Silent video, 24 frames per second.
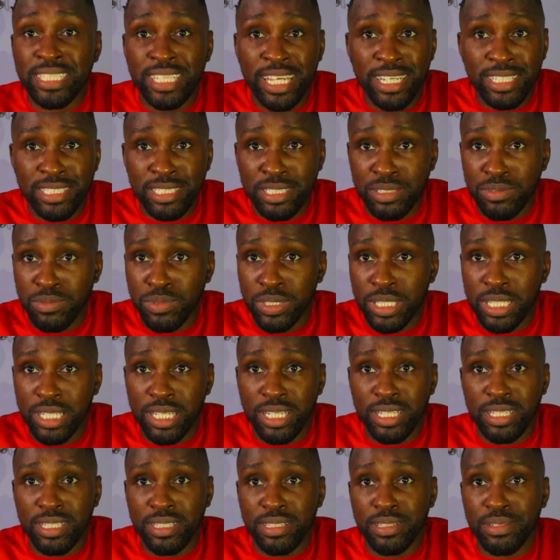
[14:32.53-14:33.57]
days a
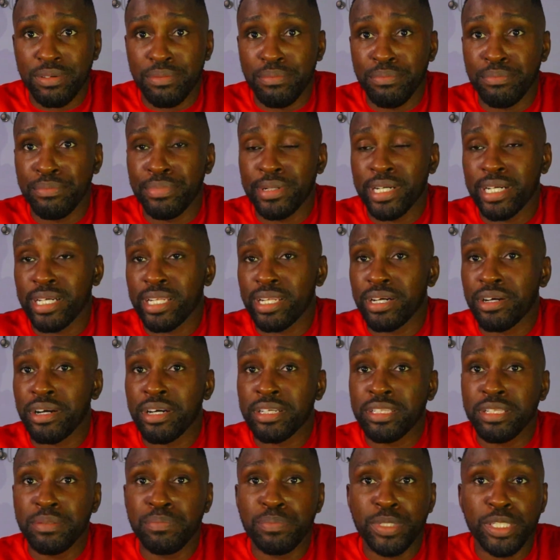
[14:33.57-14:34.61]
week, but
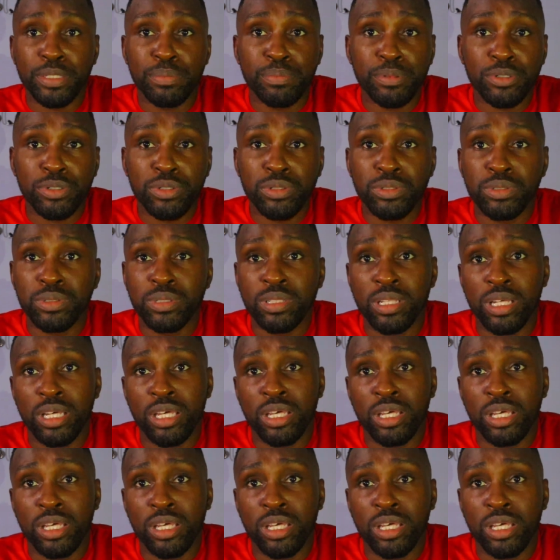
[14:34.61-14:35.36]
other people,